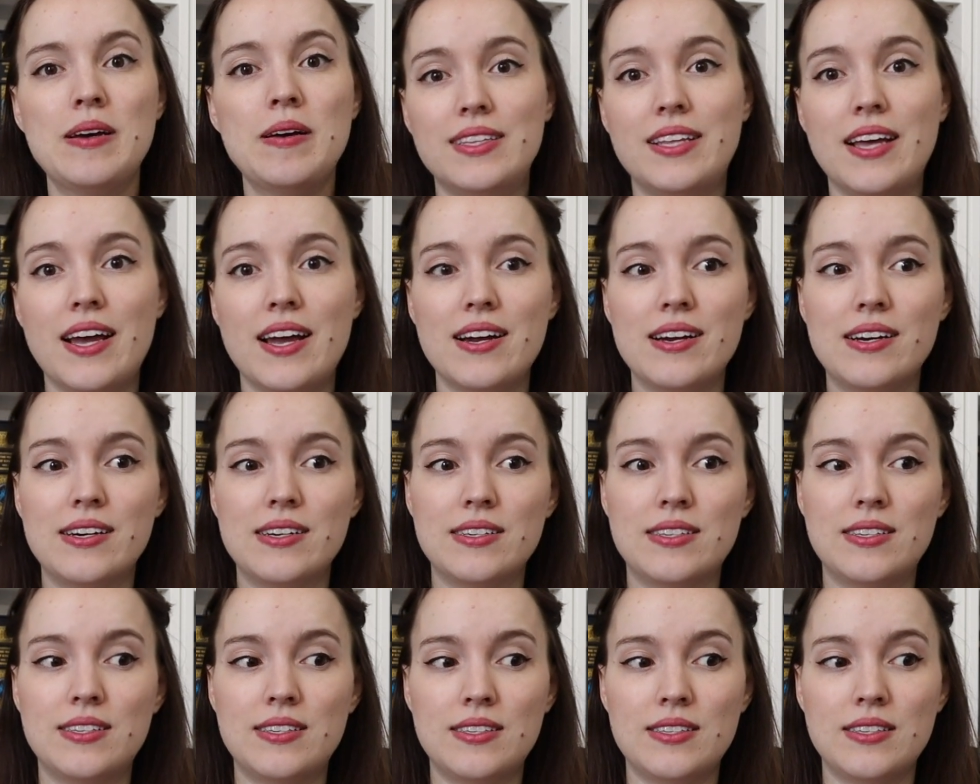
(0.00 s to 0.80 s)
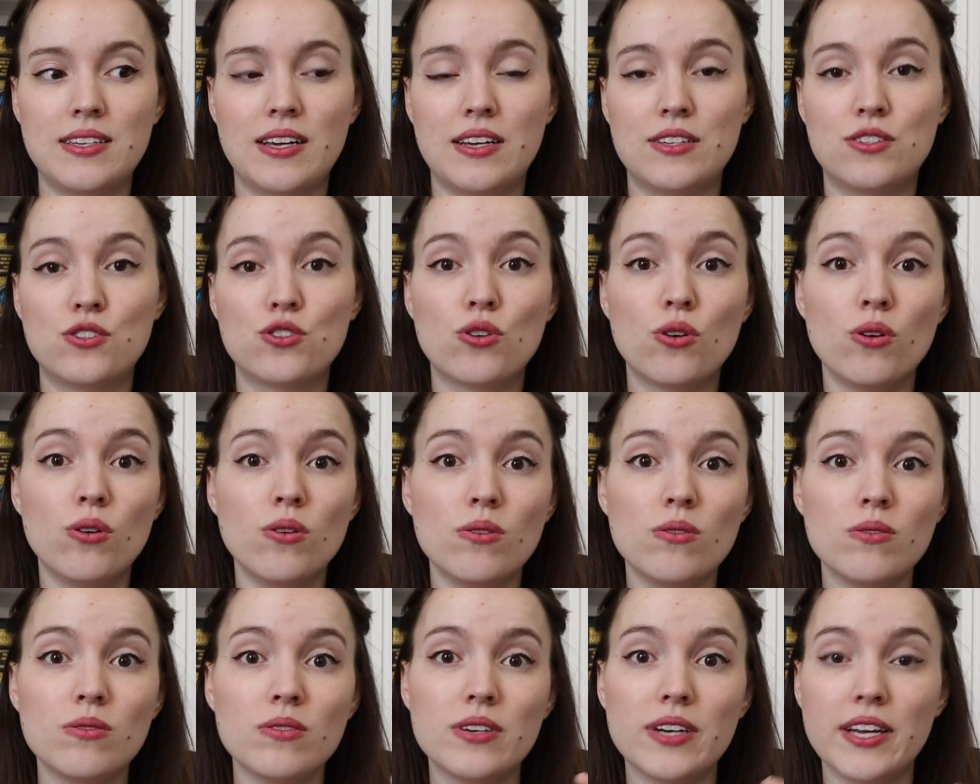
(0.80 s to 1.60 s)
There's a
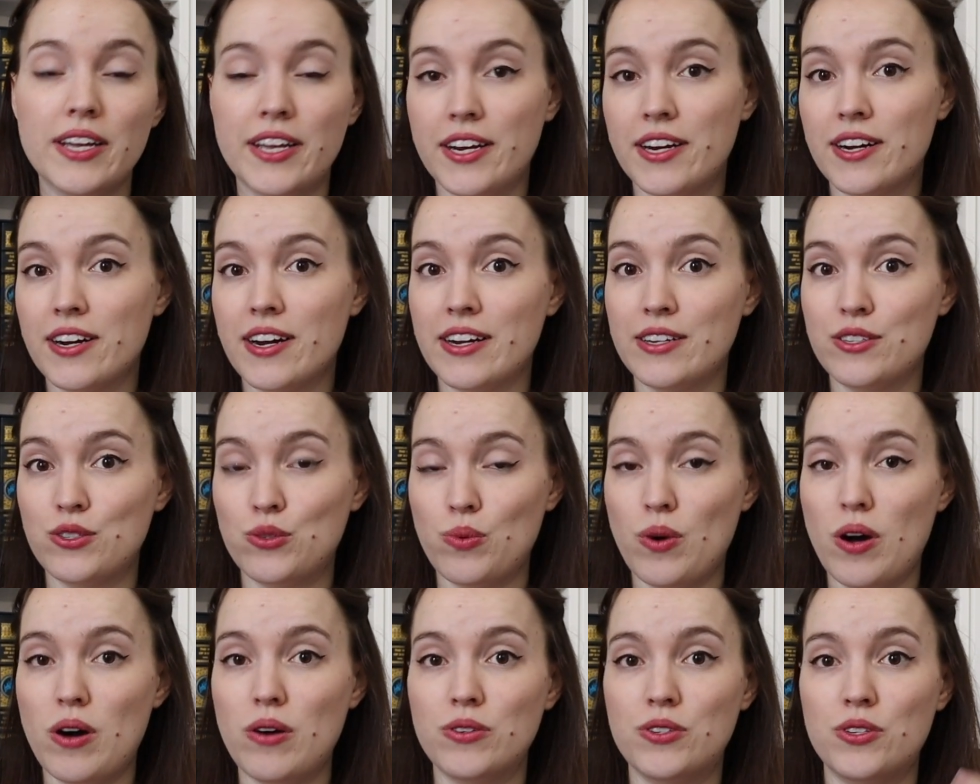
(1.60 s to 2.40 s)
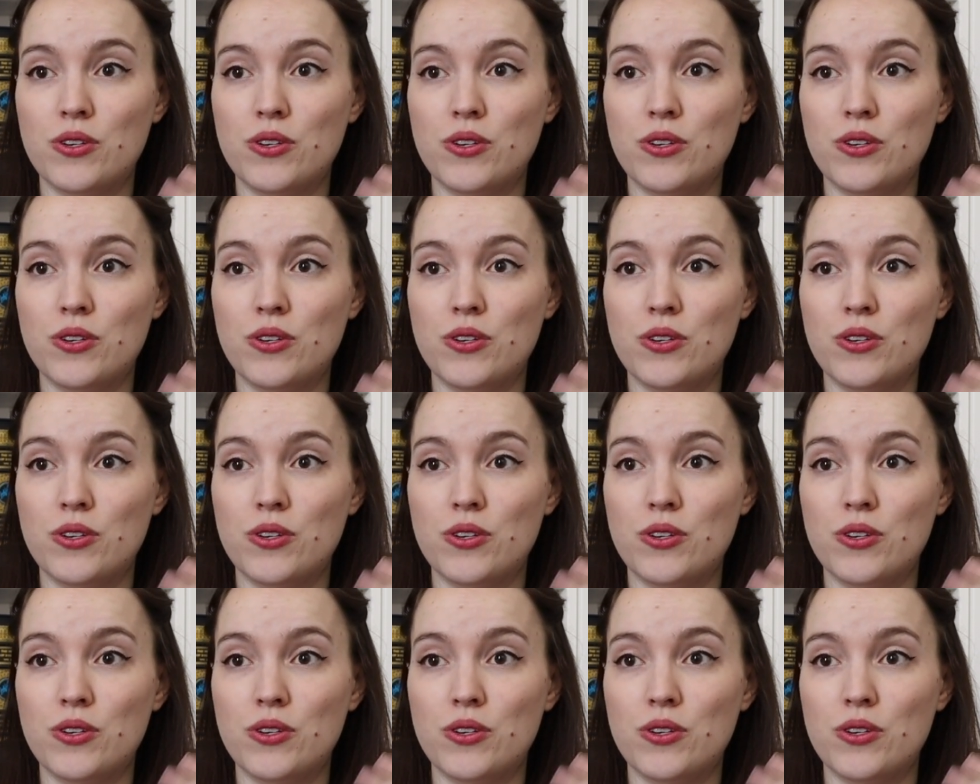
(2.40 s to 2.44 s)
school here as well.